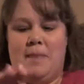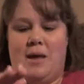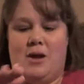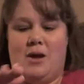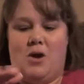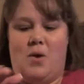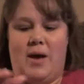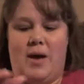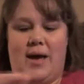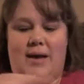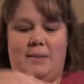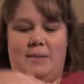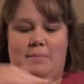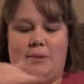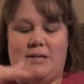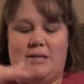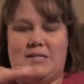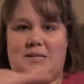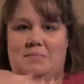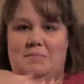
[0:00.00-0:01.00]
go ahead and
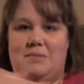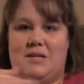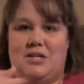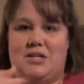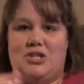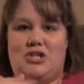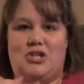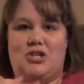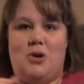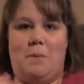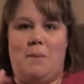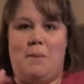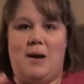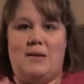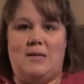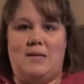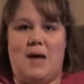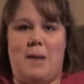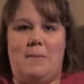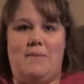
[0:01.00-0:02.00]
put some dish soap on
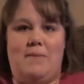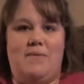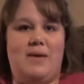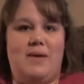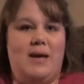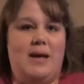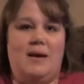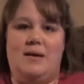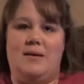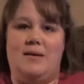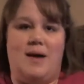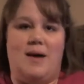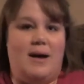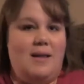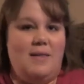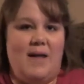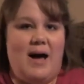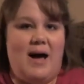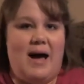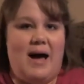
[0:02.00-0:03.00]
top of it, not a
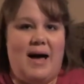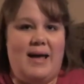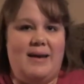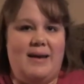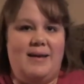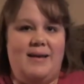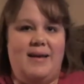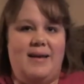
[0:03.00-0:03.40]
lot.